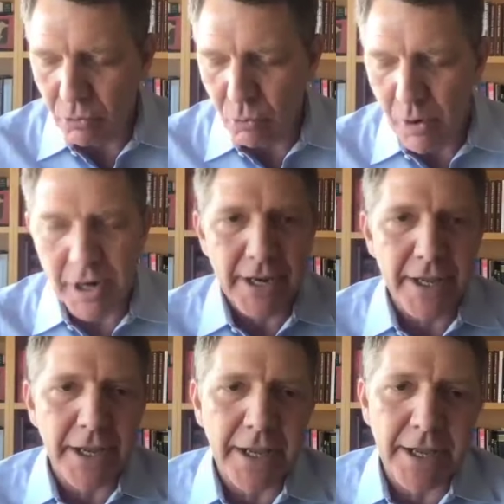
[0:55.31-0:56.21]

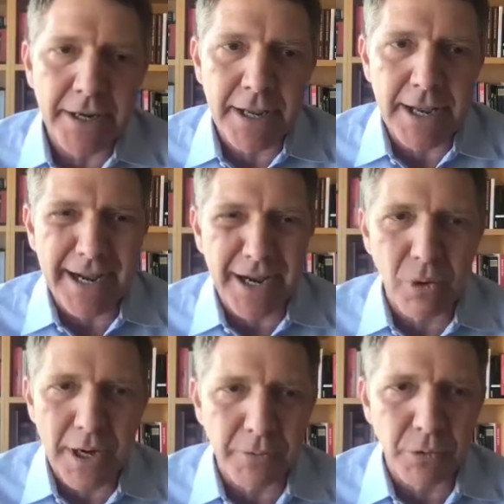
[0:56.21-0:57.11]
why and
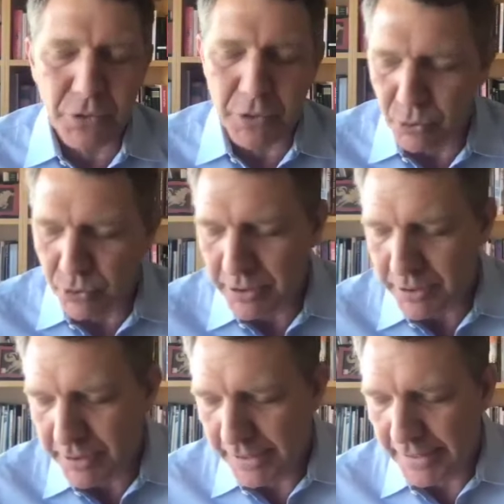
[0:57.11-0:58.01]
how I wrote the book
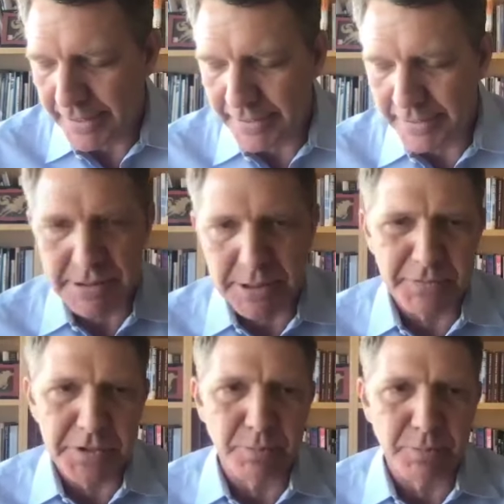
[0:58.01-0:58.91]
and some
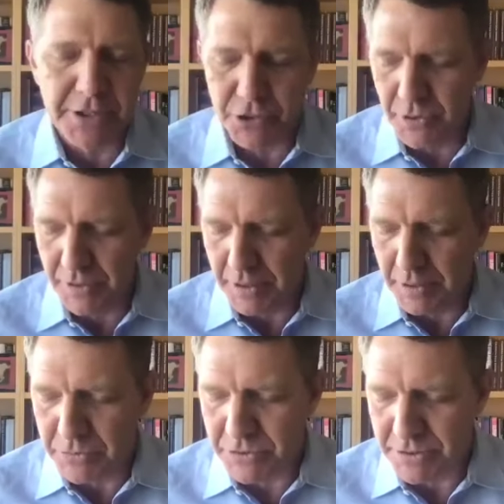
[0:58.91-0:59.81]
of its major
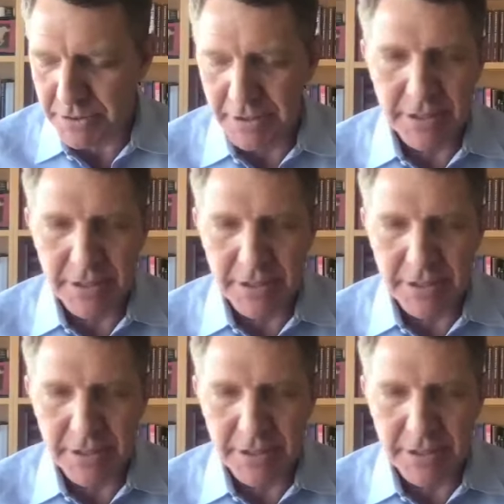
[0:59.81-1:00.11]
themes,